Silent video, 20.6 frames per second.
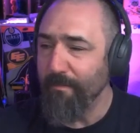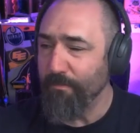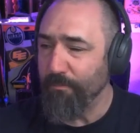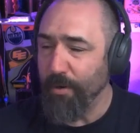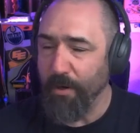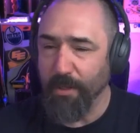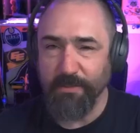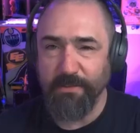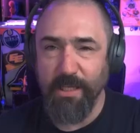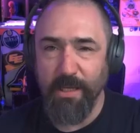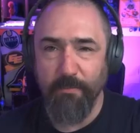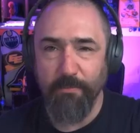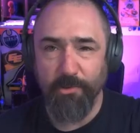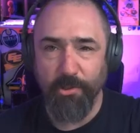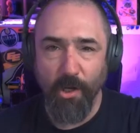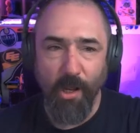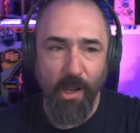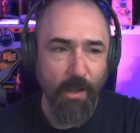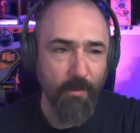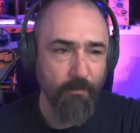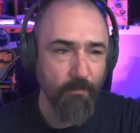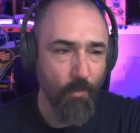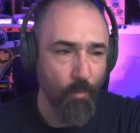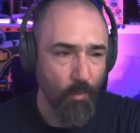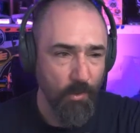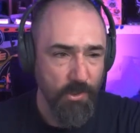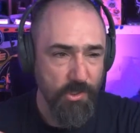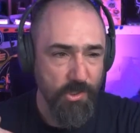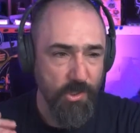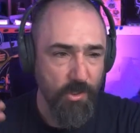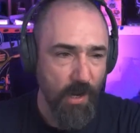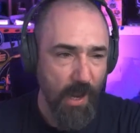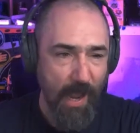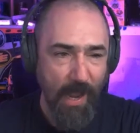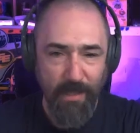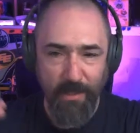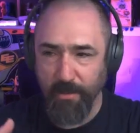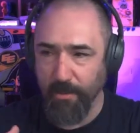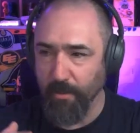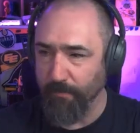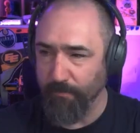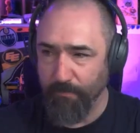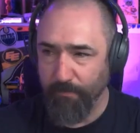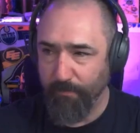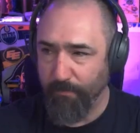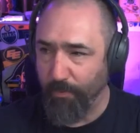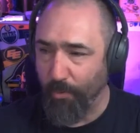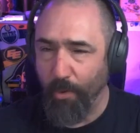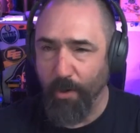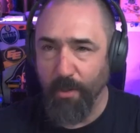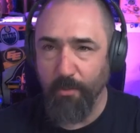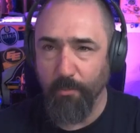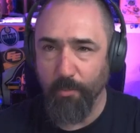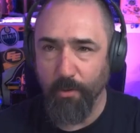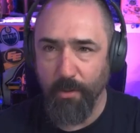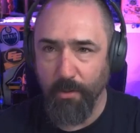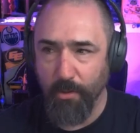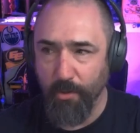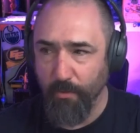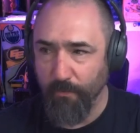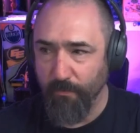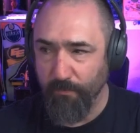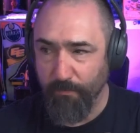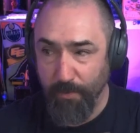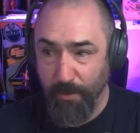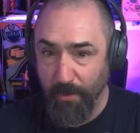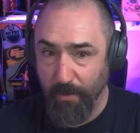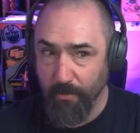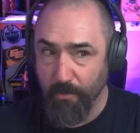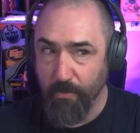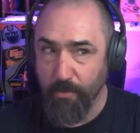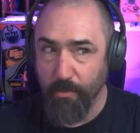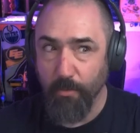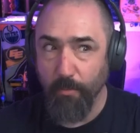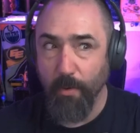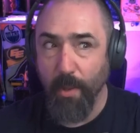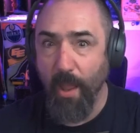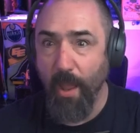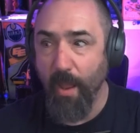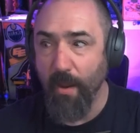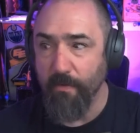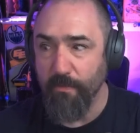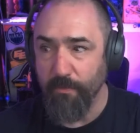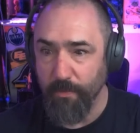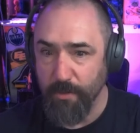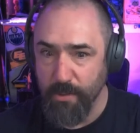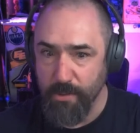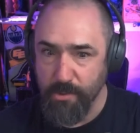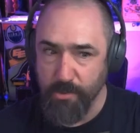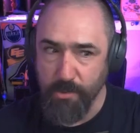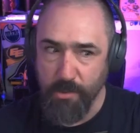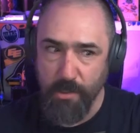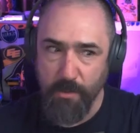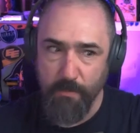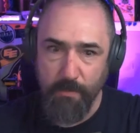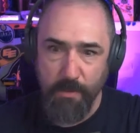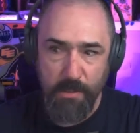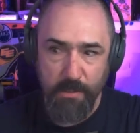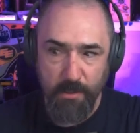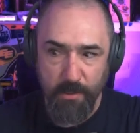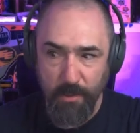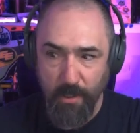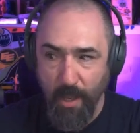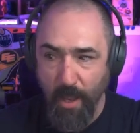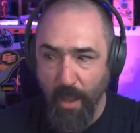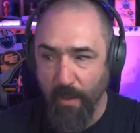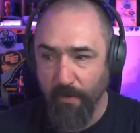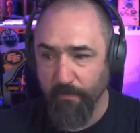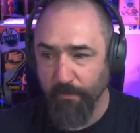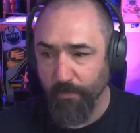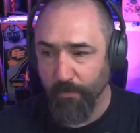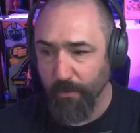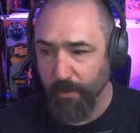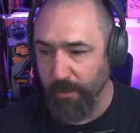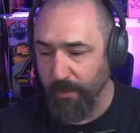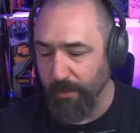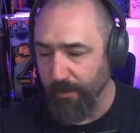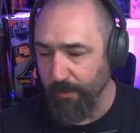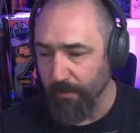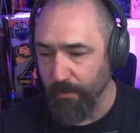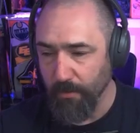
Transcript: But at the same time, once you're at the point where you've been through every treatment and everything,